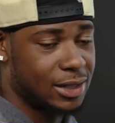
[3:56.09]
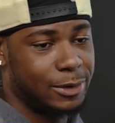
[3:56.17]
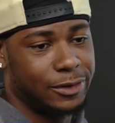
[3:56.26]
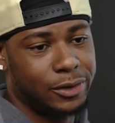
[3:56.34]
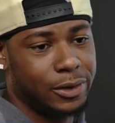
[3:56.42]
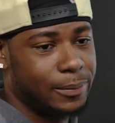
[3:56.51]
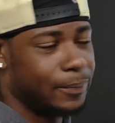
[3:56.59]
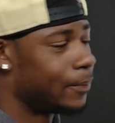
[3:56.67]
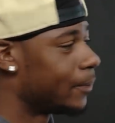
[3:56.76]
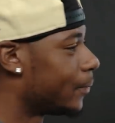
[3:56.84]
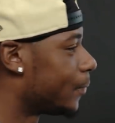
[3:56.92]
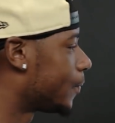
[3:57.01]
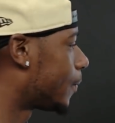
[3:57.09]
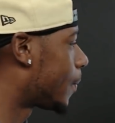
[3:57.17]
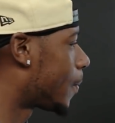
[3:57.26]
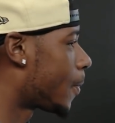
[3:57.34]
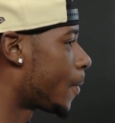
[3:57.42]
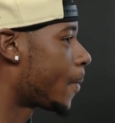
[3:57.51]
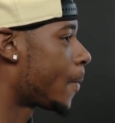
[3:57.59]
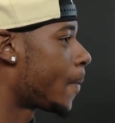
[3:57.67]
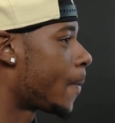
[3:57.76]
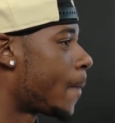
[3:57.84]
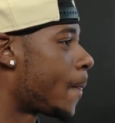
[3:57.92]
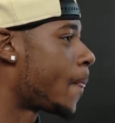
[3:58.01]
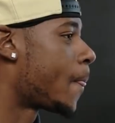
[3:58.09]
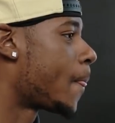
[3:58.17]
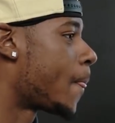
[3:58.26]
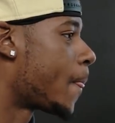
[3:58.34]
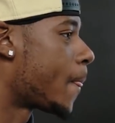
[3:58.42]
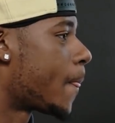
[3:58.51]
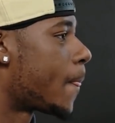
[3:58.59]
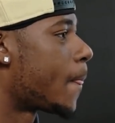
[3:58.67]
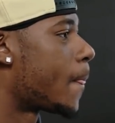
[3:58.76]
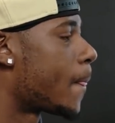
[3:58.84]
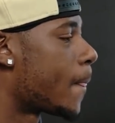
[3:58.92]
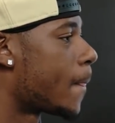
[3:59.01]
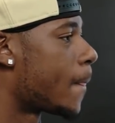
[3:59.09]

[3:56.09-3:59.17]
to see him out there already catching passes from Drew Brees.